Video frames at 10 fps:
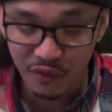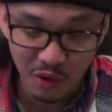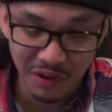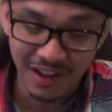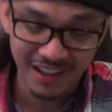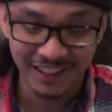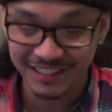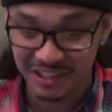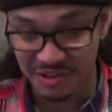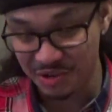you, I
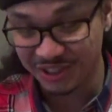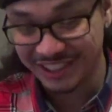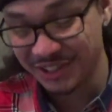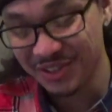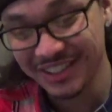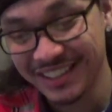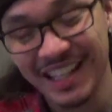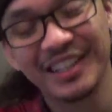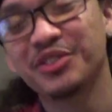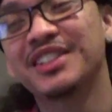guess, a new schooler,
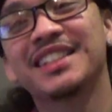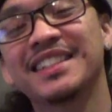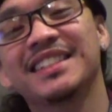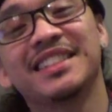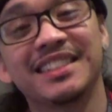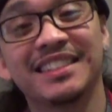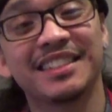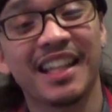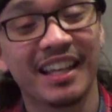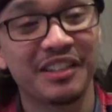like, you just listen to this,
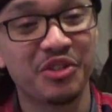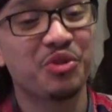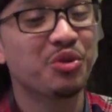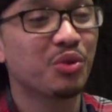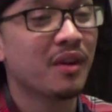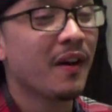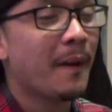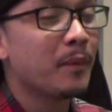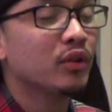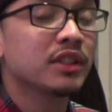like, new
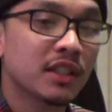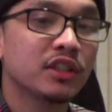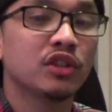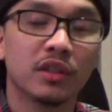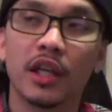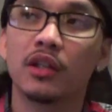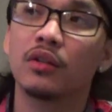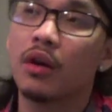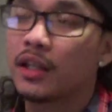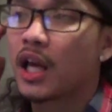music because you, like, you
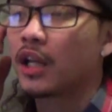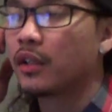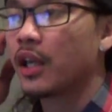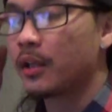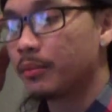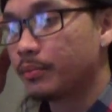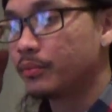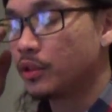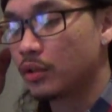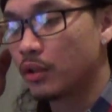know, a lot of, like,
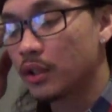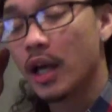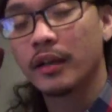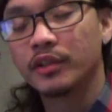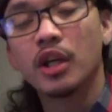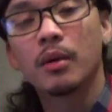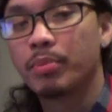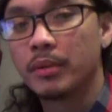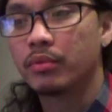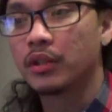you know, young
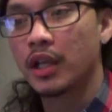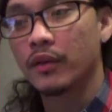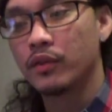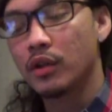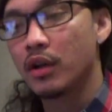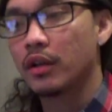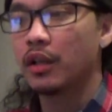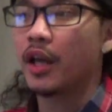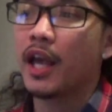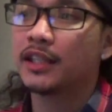people. Like, if you're
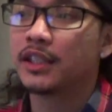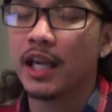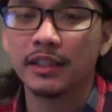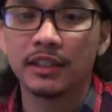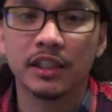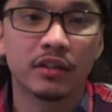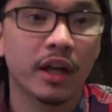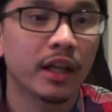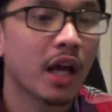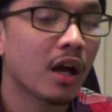age of 18 right
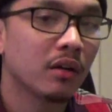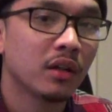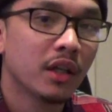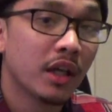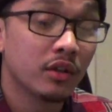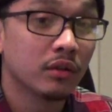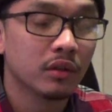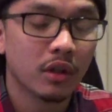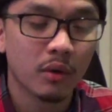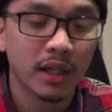now and you
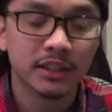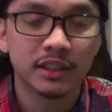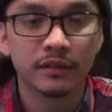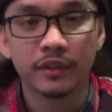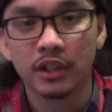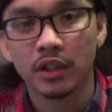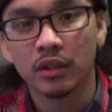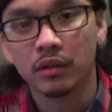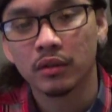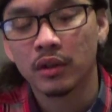are watching this
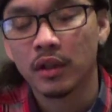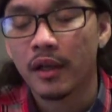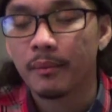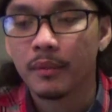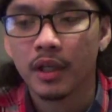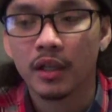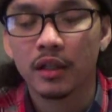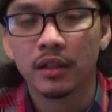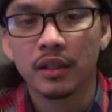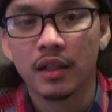video,
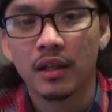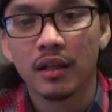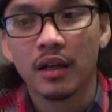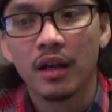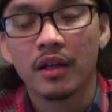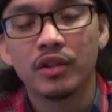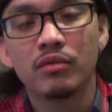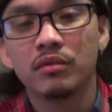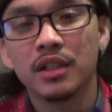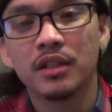man,
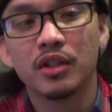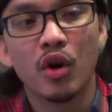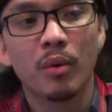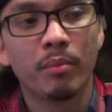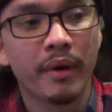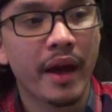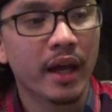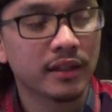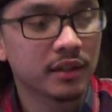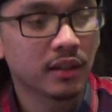you need to go
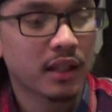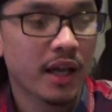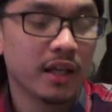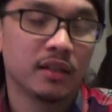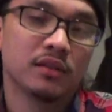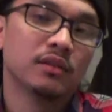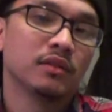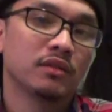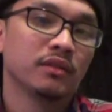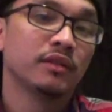back to, like,
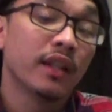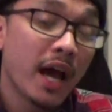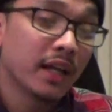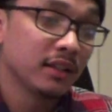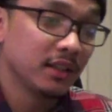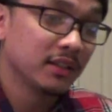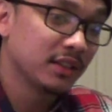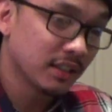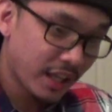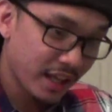
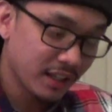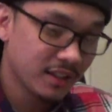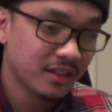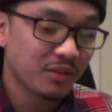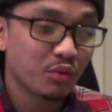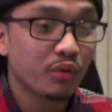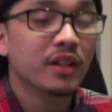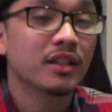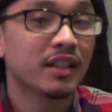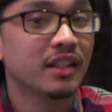90s and, like,
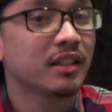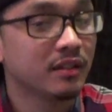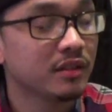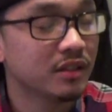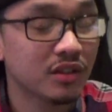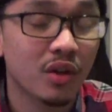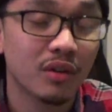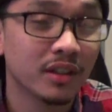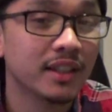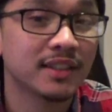really, you know,
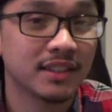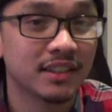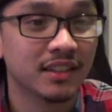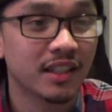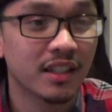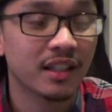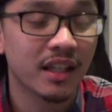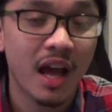listen. And